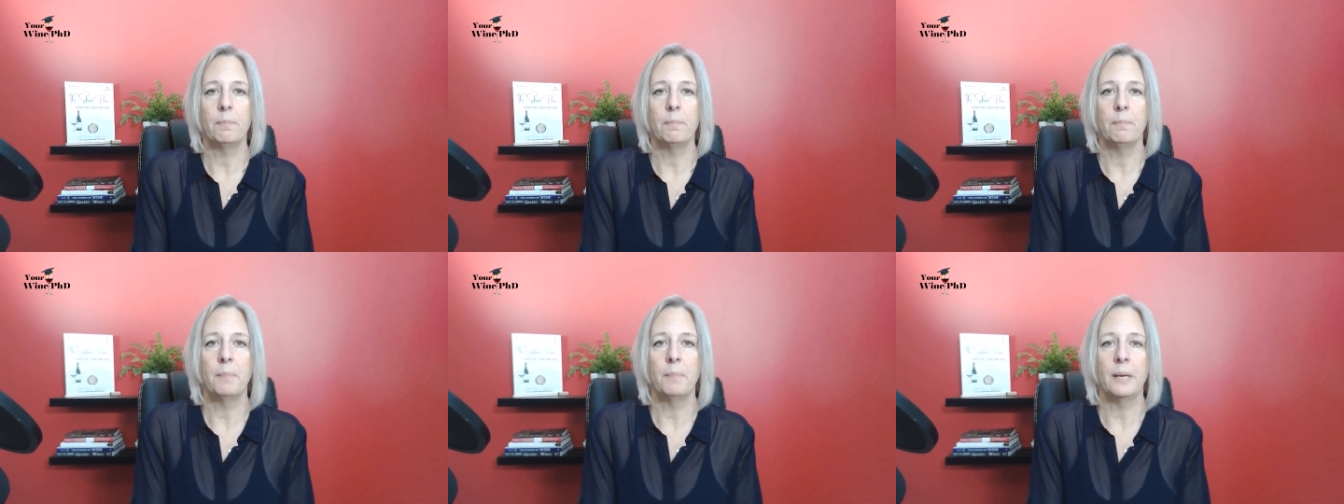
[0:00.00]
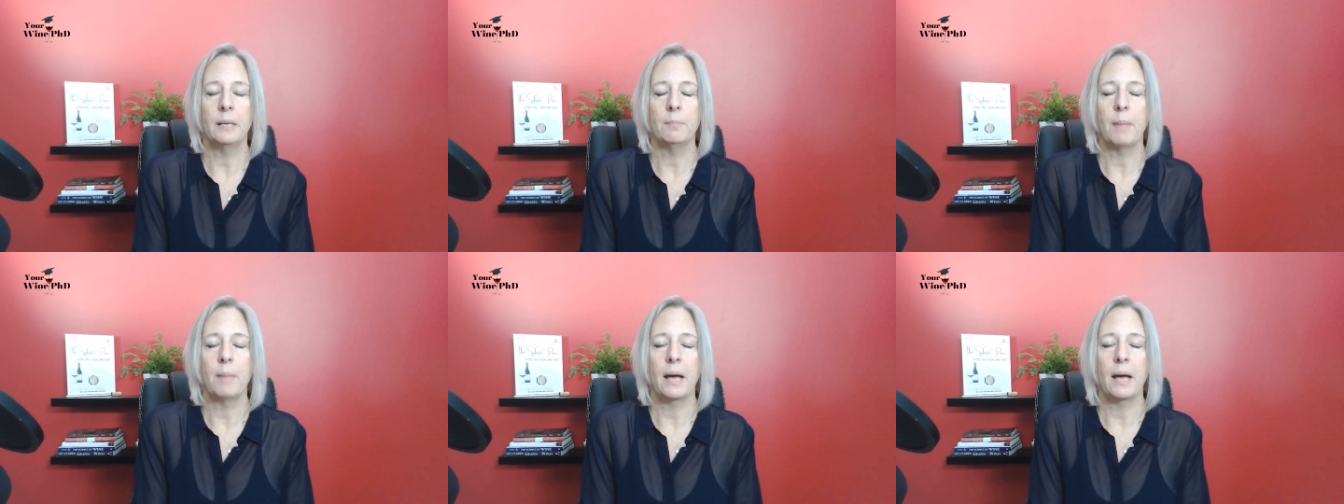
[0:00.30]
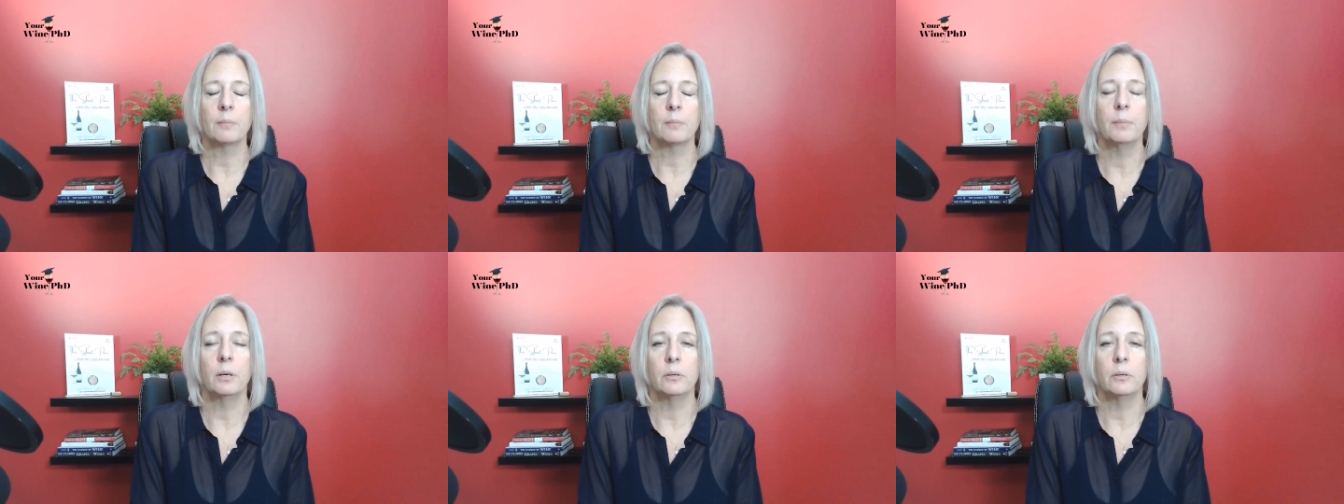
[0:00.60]
main
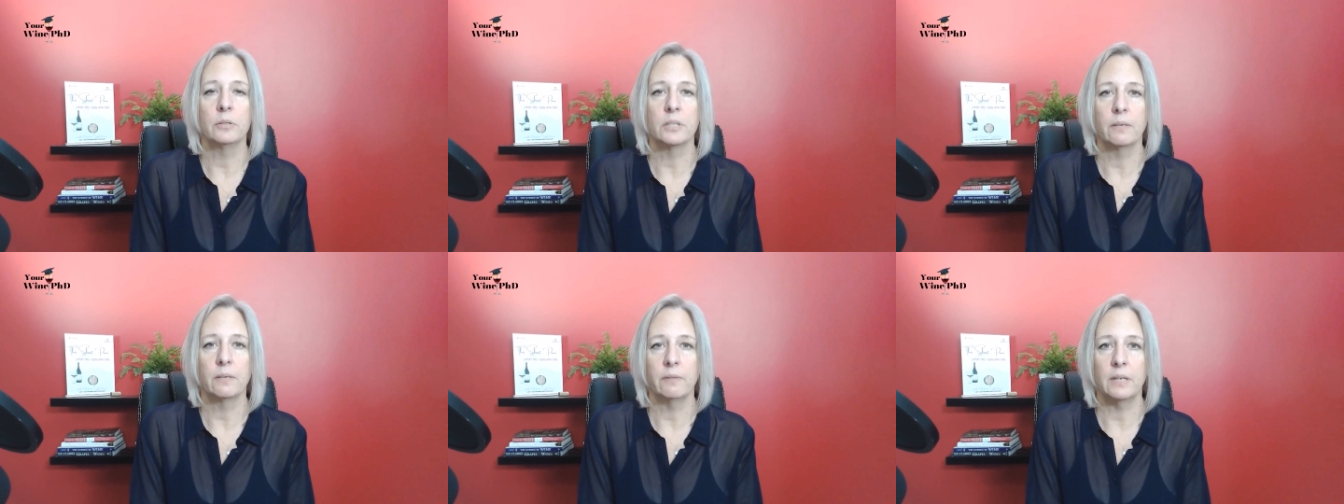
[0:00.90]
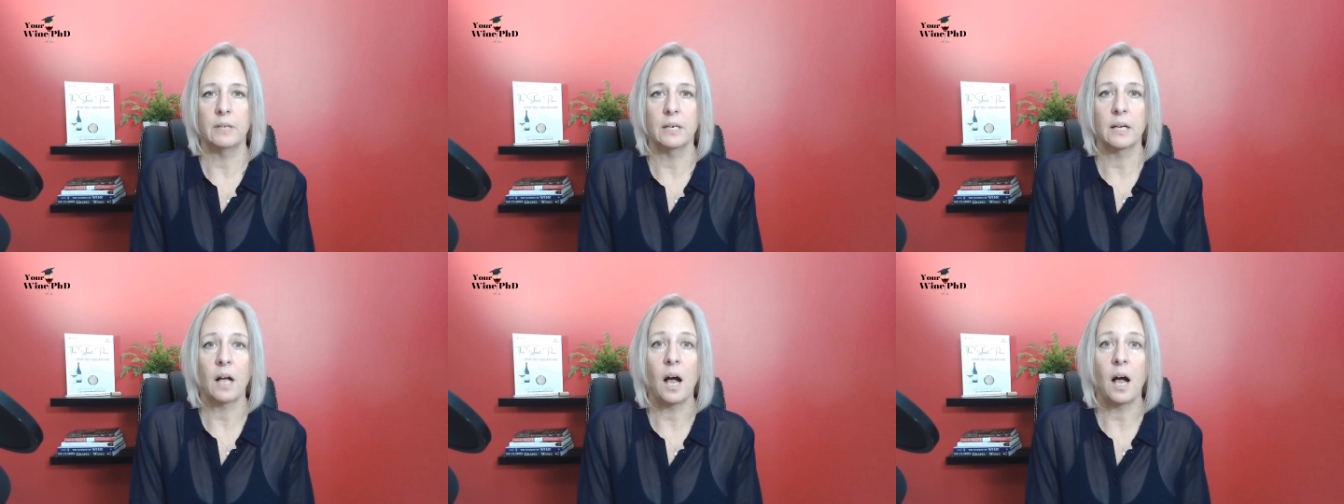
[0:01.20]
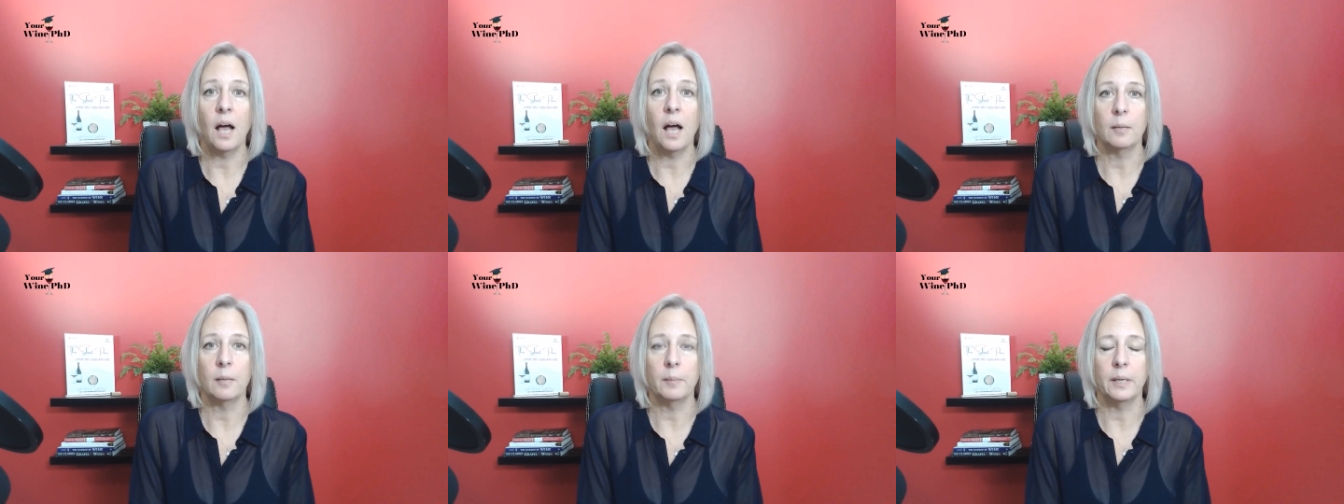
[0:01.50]
backbones of the
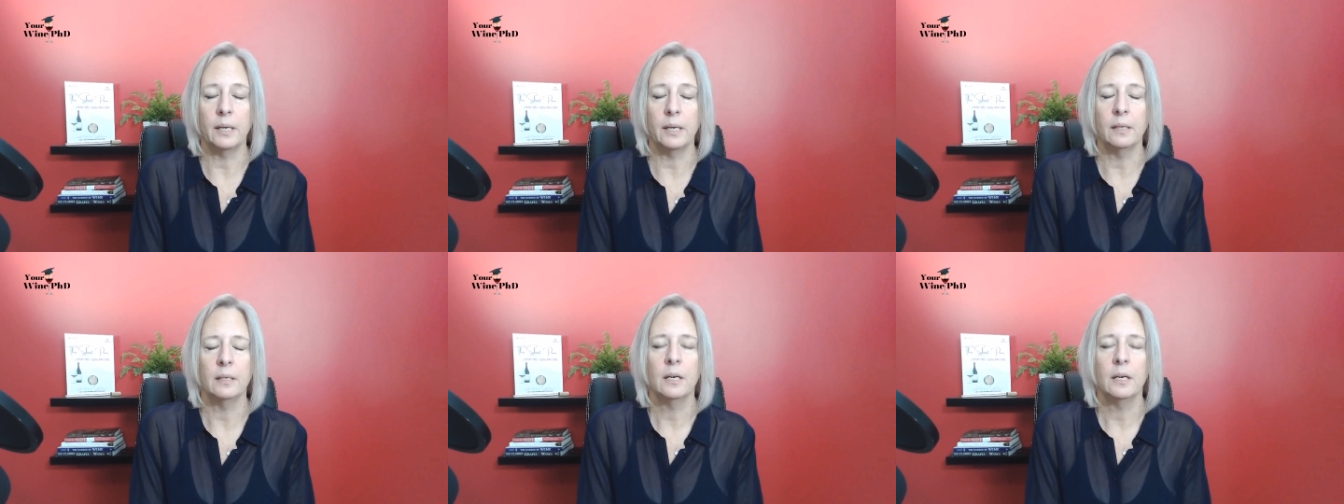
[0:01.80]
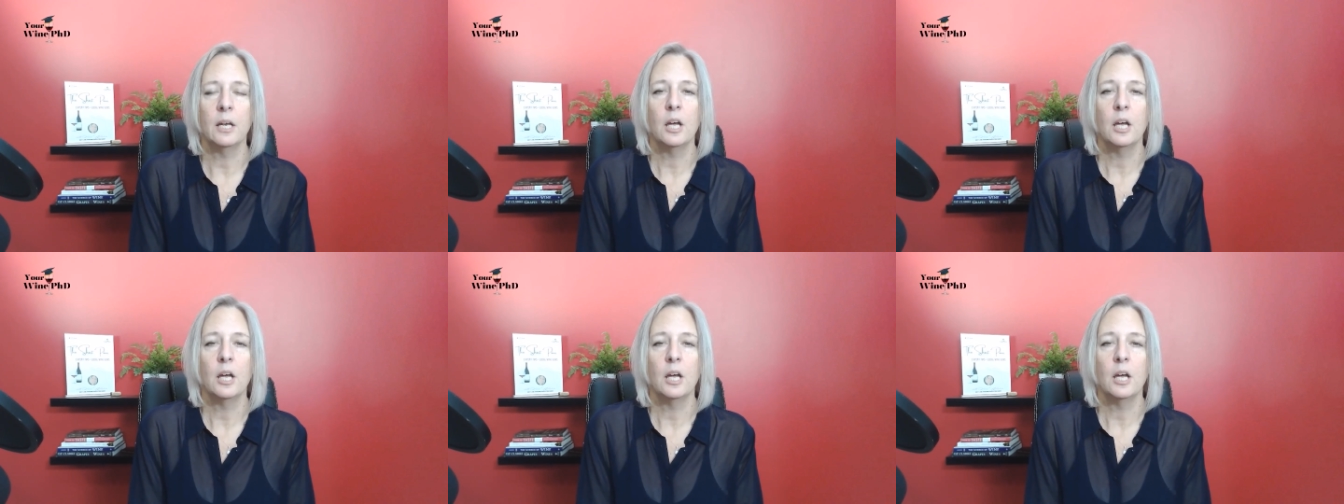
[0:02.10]
economy,